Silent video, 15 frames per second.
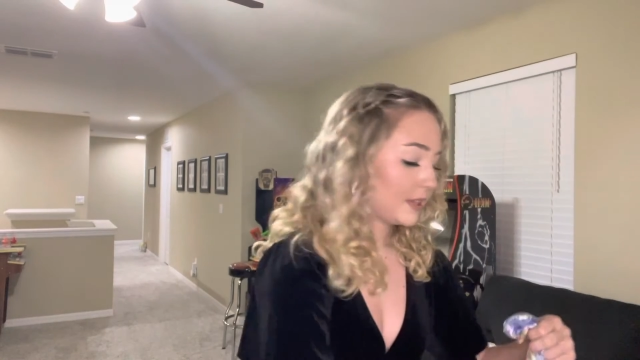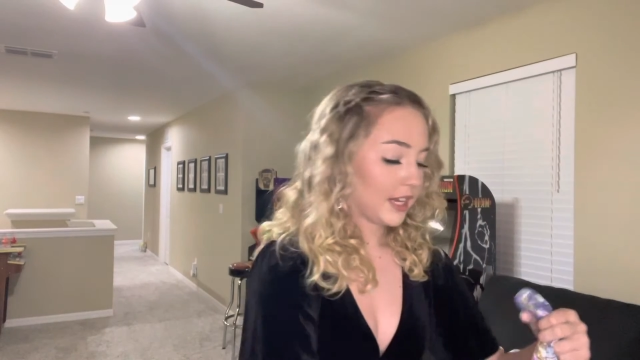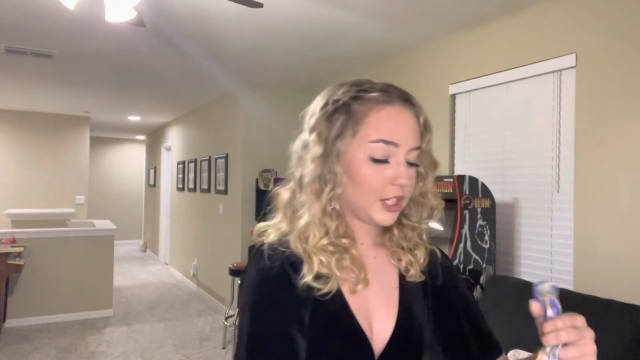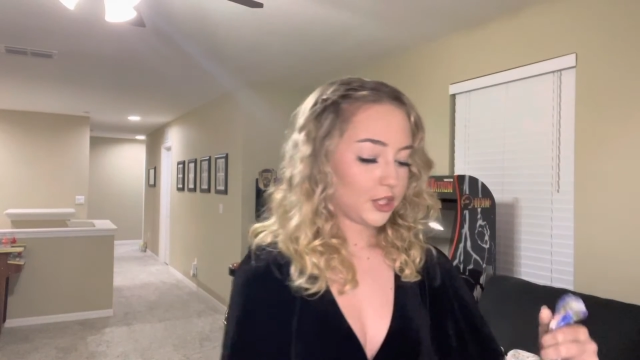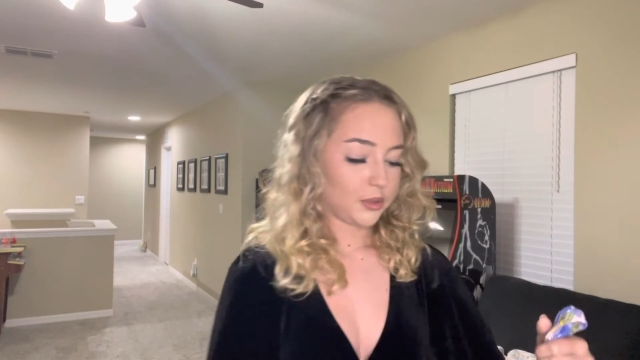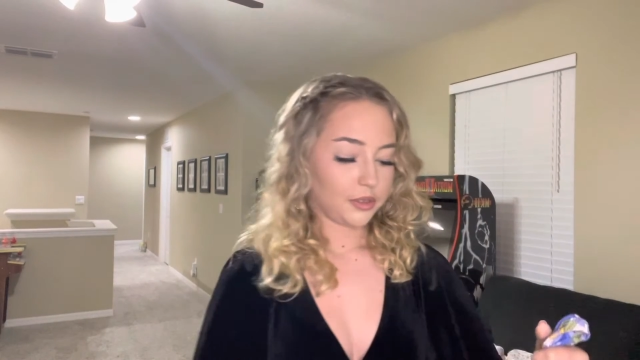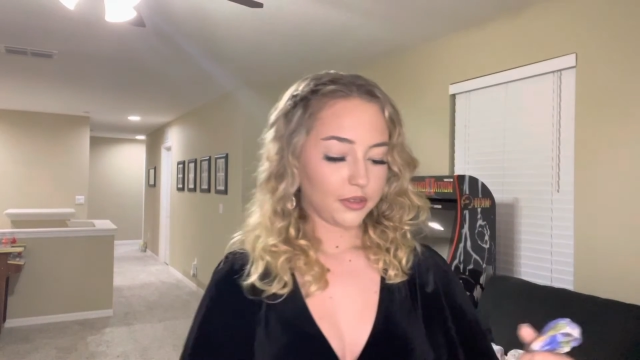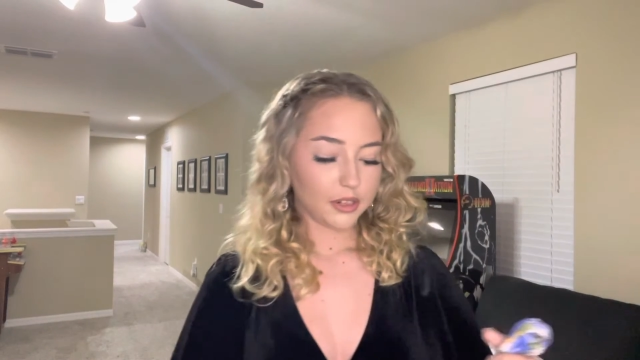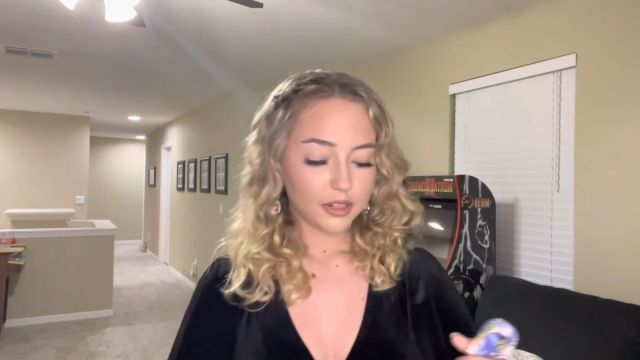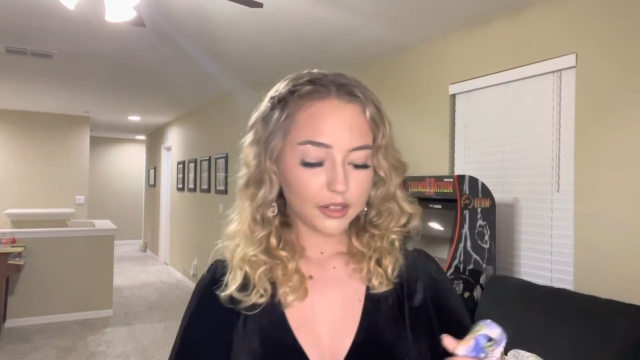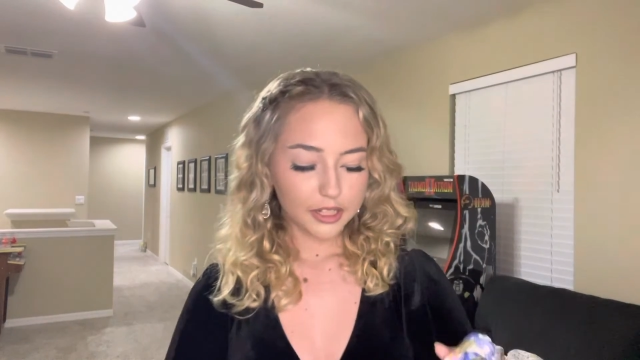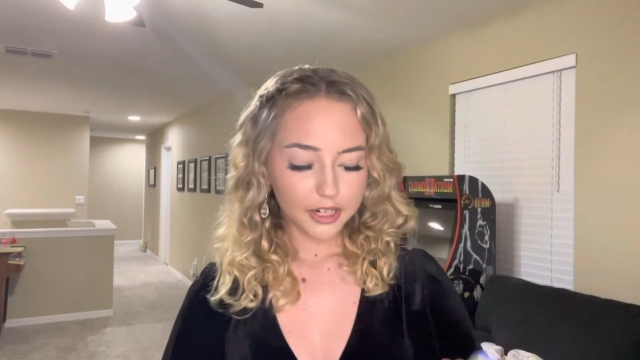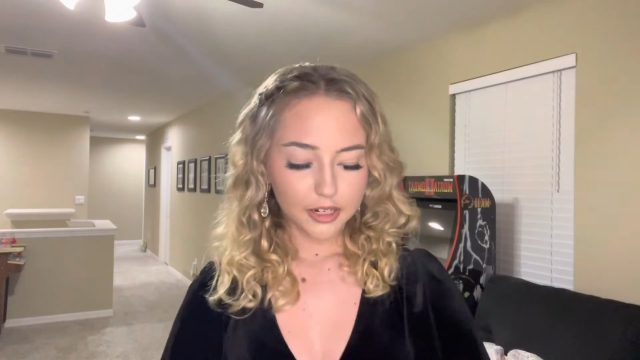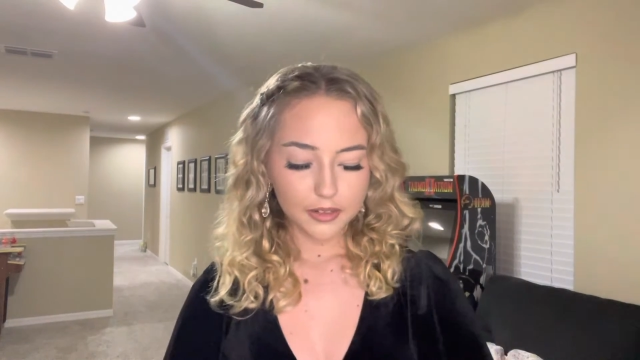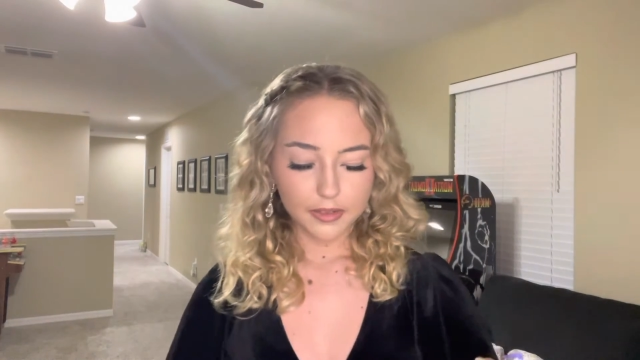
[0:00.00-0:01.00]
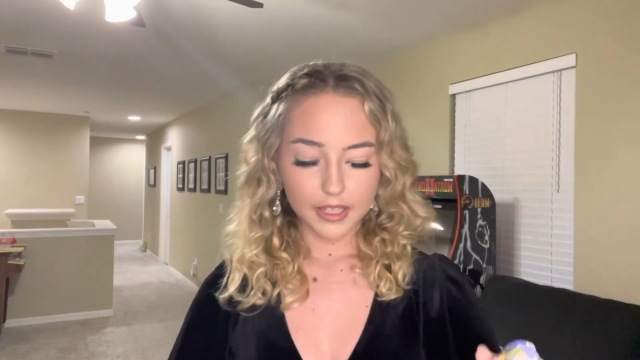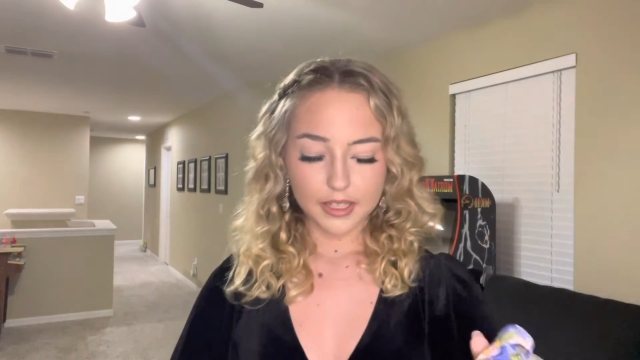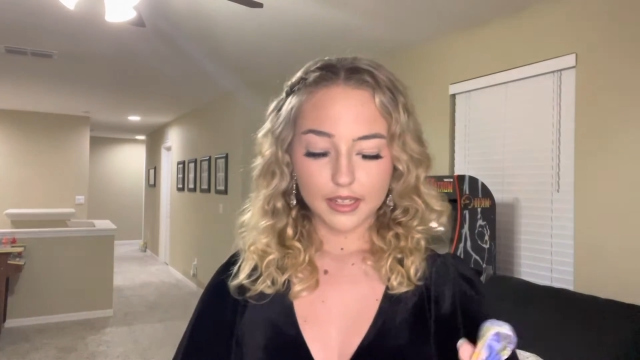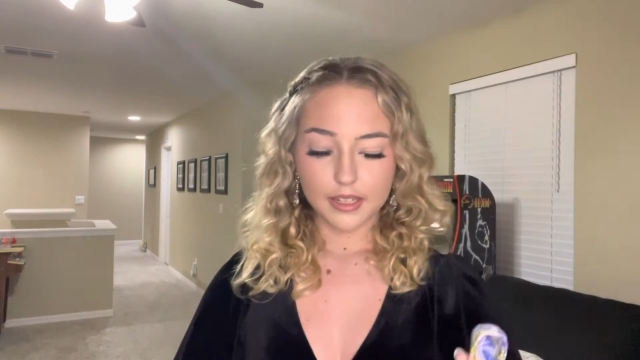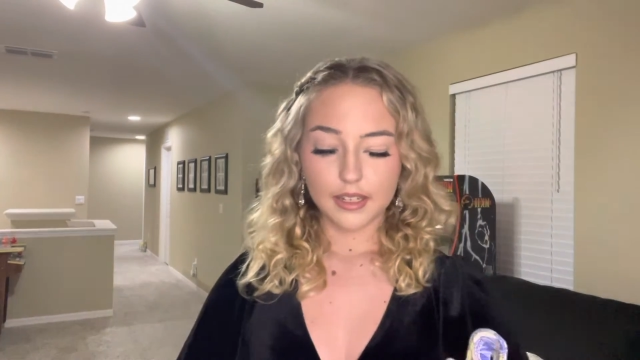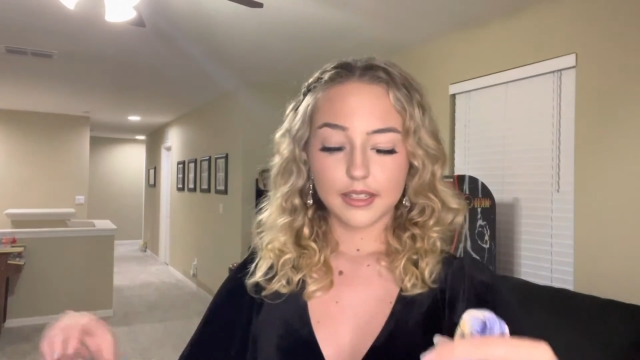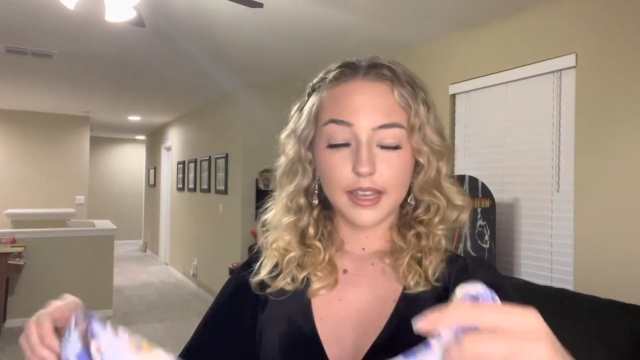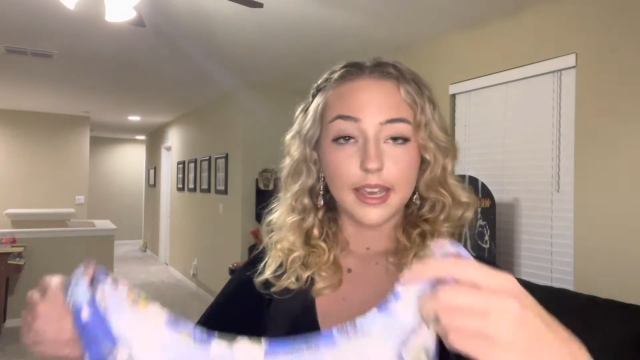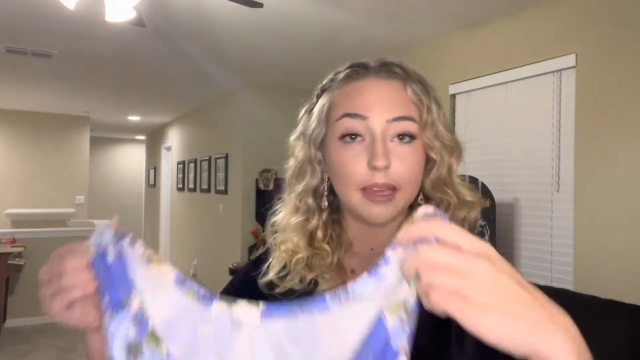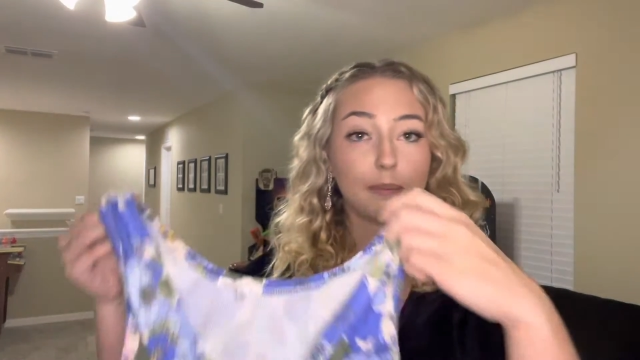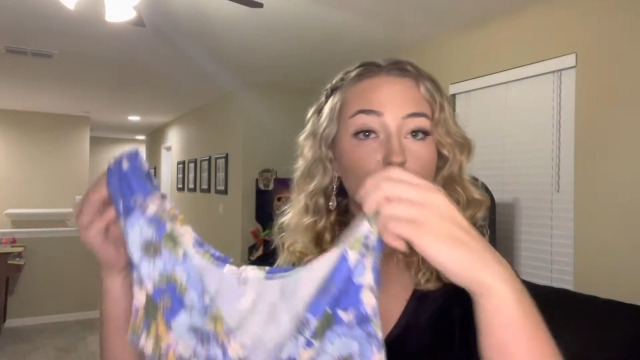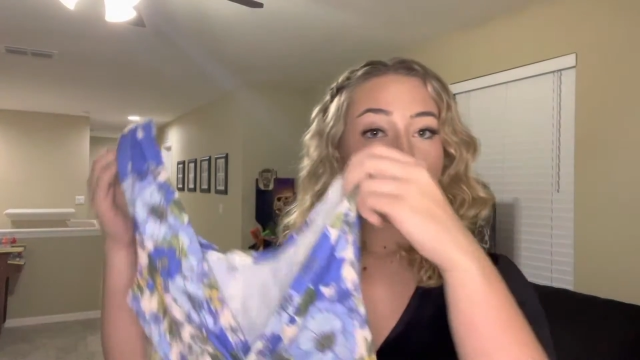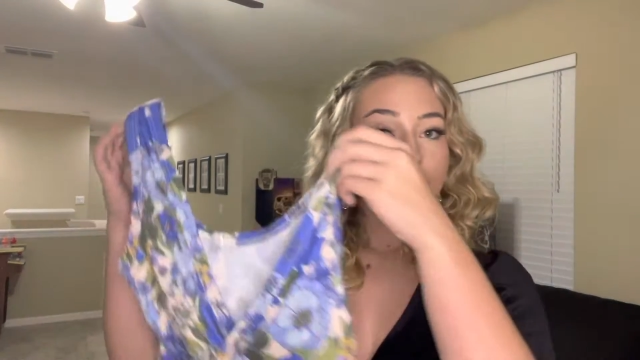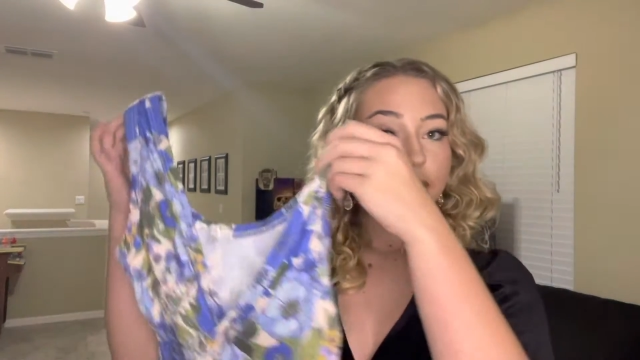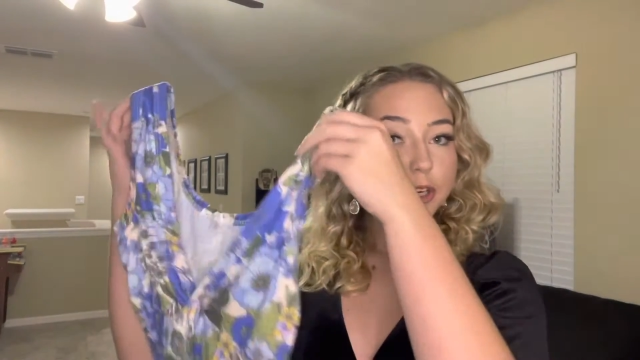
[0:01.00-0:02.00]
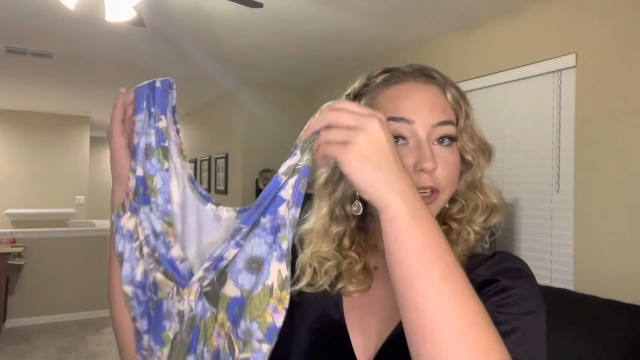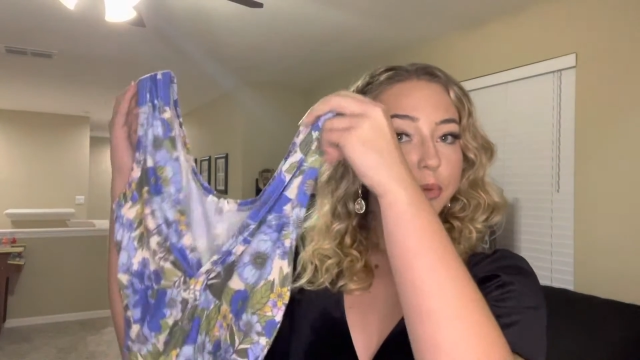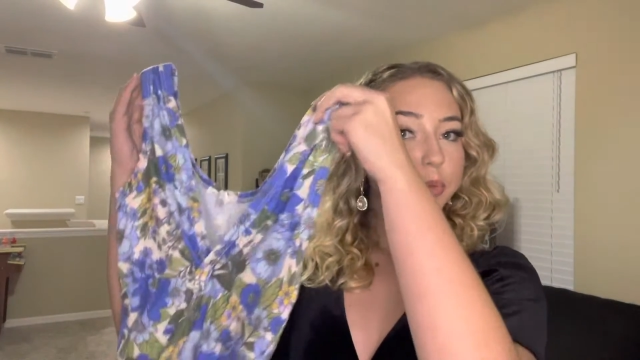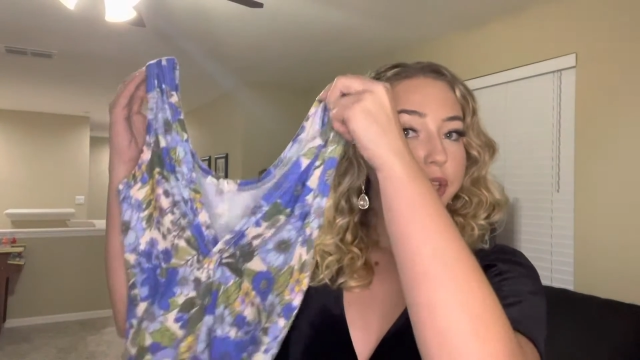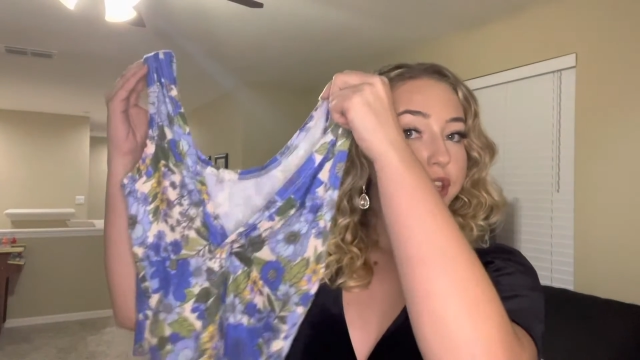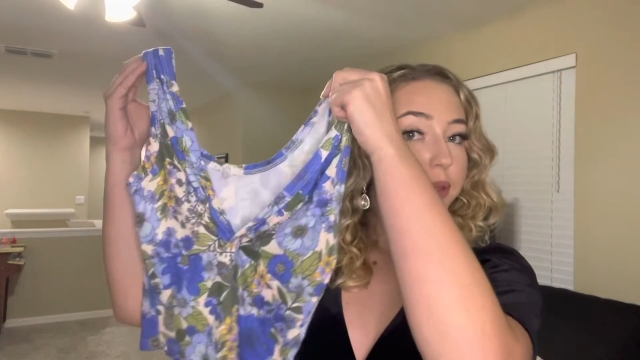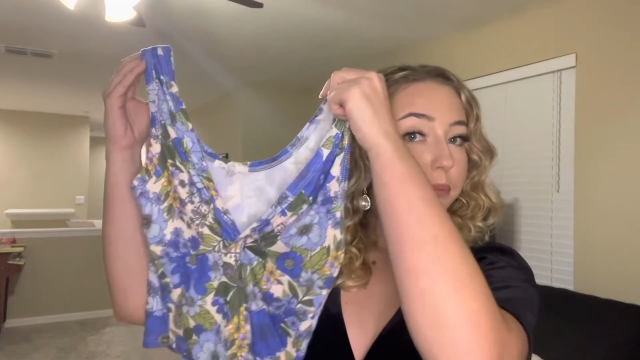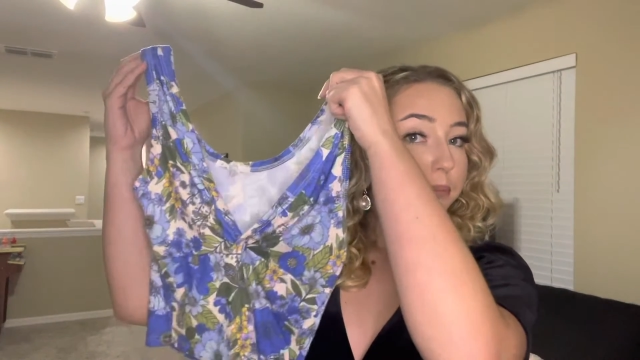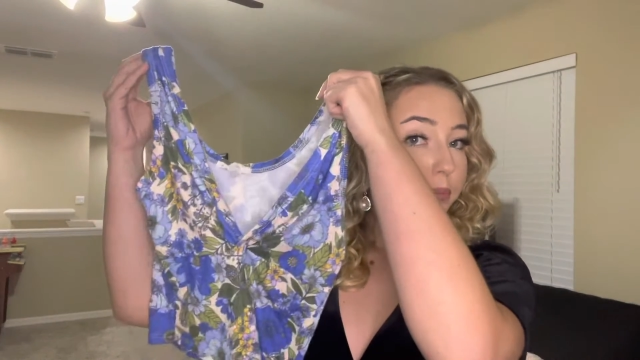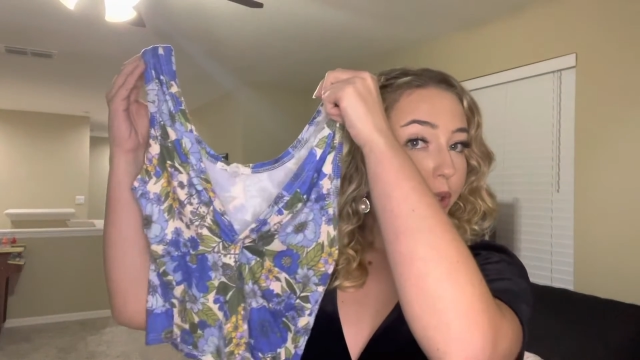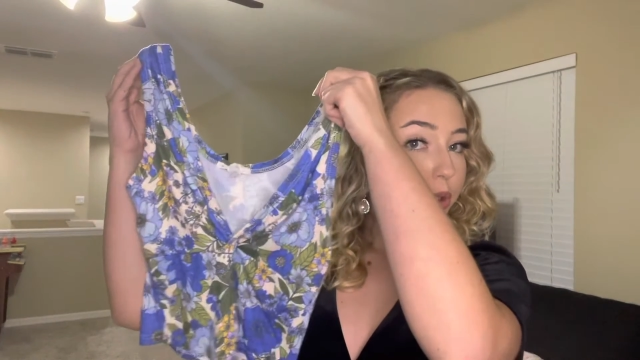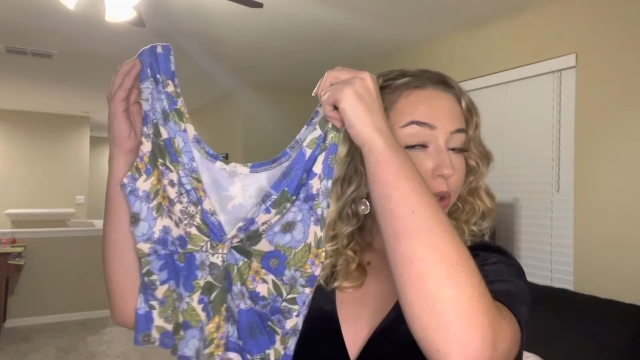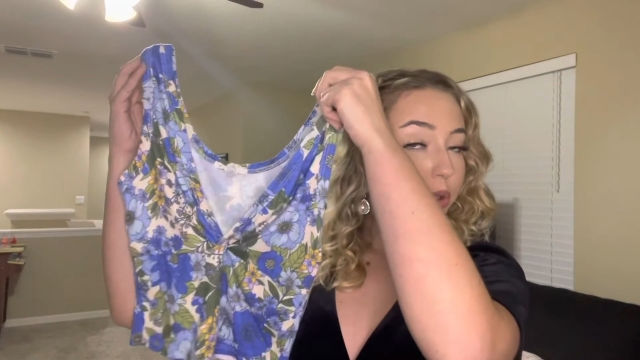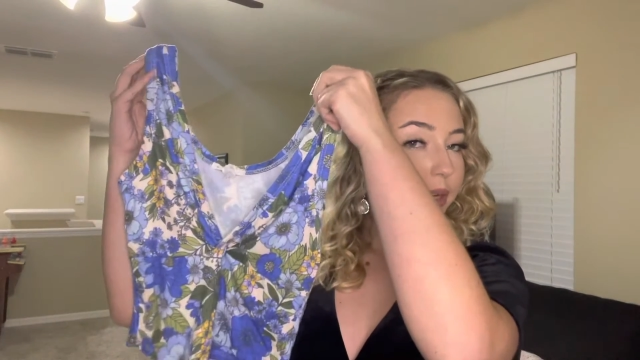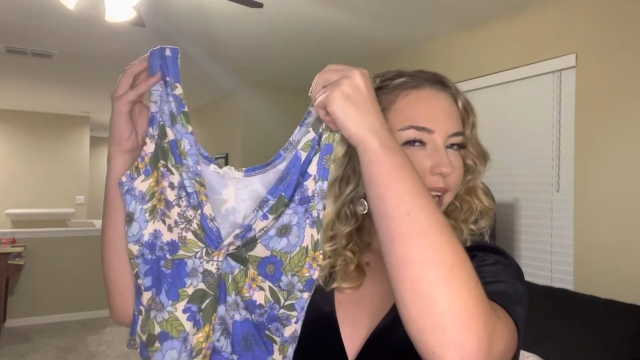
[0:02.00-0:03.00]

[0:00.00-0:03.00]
showed you earlier, this is a pattern with blue